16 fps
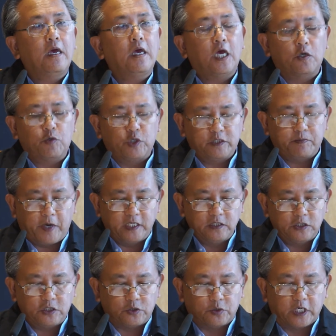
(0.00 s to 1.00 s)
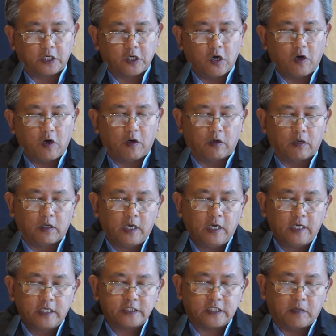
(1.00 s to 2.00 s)
In response to her call,
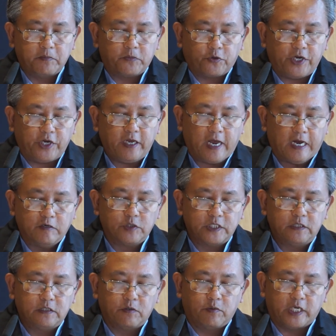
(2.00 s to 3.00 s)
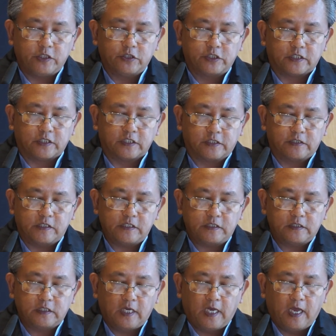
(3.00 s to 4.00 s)
some 300 religious
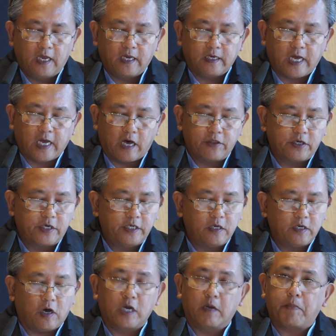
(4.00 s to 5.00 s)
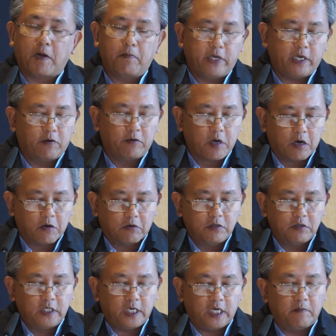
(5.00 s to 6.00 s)
sisters gathered on a public
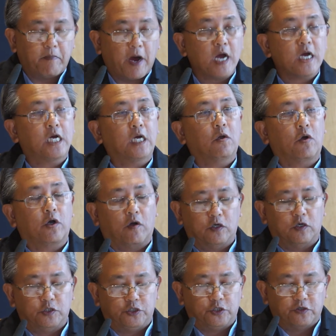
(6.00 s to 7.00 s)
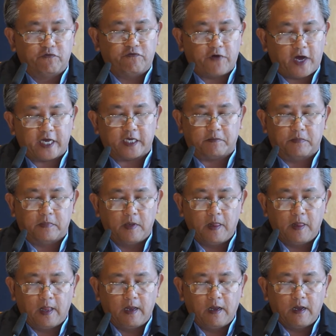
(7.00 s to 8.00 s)
road in Bangalore on June 5,
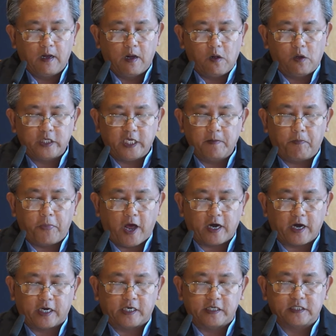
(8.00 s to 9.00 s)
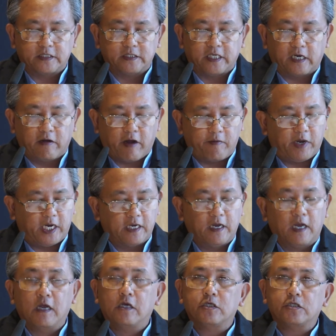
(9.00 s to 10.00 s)
holding placards declaring
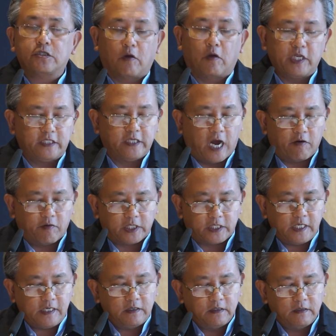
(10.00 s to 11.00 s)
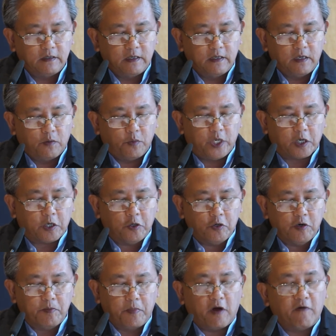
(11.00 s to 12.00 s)
solidarity with a
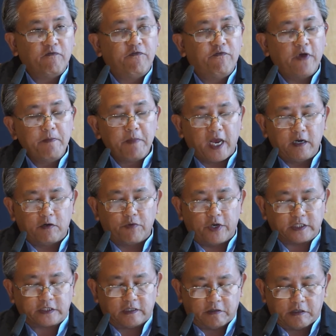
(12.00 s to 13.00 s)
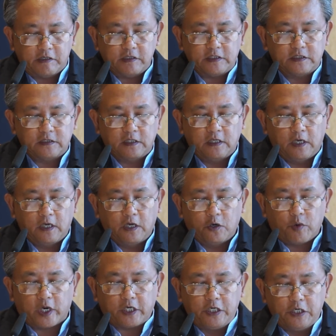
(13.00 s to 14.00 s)
group of female wrestlers
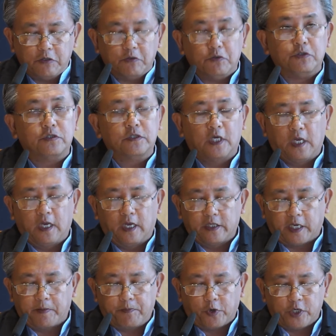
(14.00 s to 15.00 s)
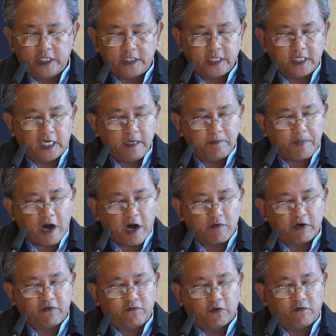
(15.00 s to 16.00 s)
who accuse their politically
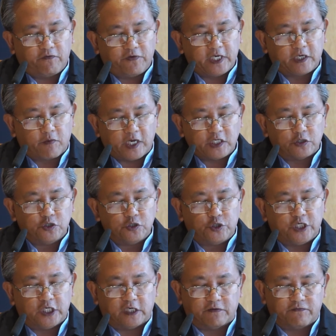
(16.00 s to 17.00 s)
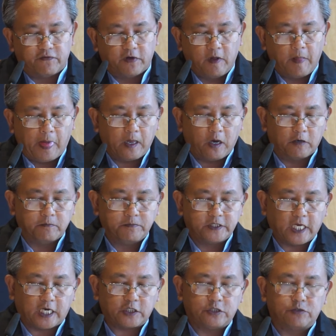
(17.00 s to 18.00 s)
powerful federation chief of
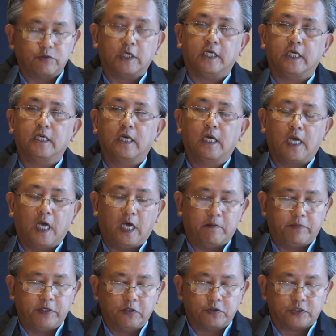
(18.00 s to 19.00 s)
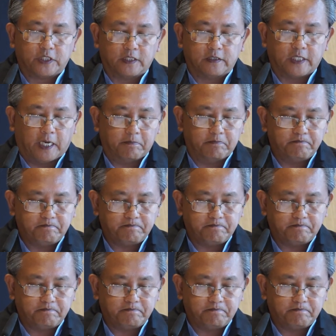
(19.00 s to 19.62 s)
sexually abusing them.